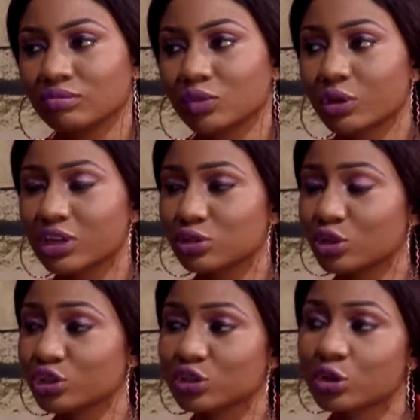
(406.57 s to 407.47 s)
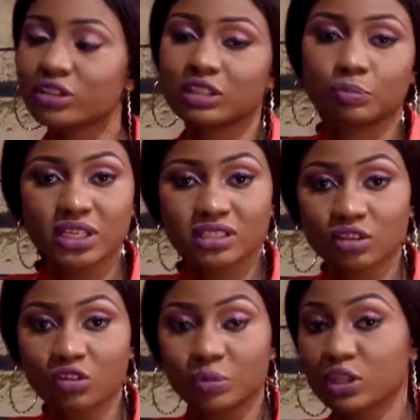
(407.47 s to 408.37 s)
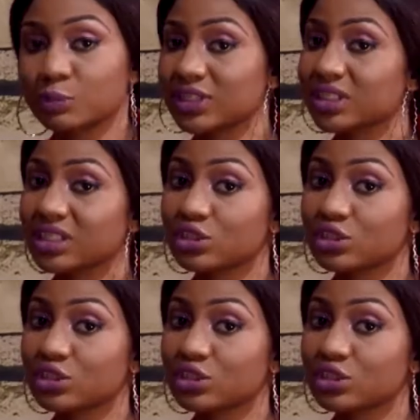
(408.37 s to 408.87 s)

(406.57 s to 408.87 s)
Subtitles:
Okay, so don't just cut the person off because person did